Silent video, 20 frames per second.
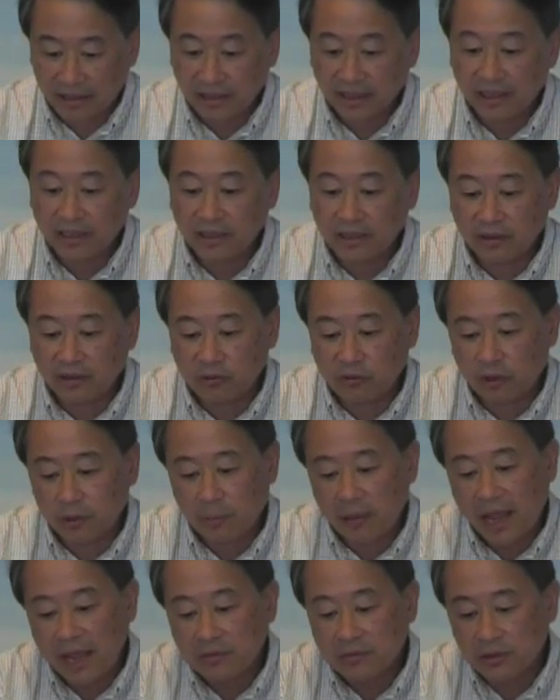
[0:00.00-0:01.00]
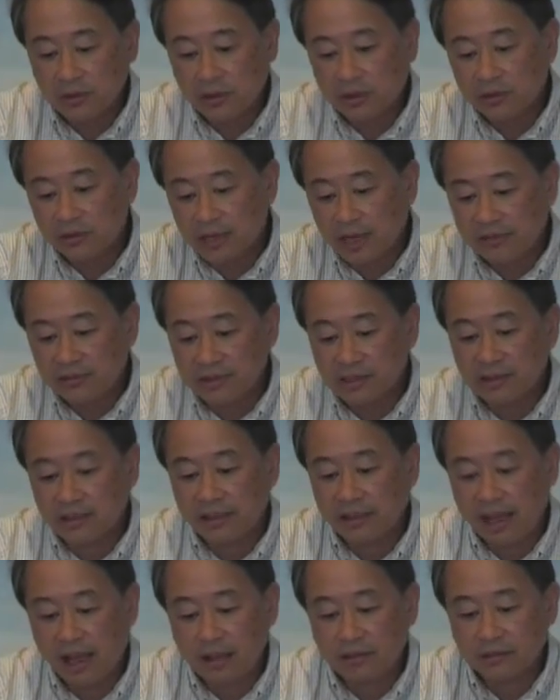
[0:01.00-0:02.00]
it, for the past few years, I've seen
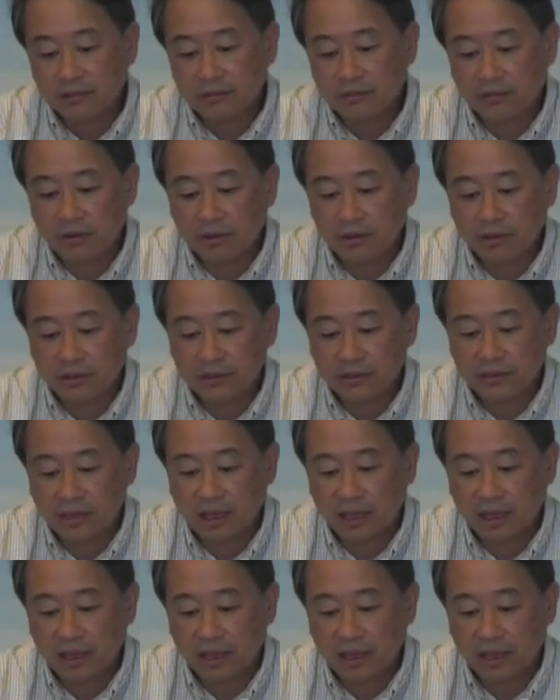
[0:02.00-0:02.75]
the council focus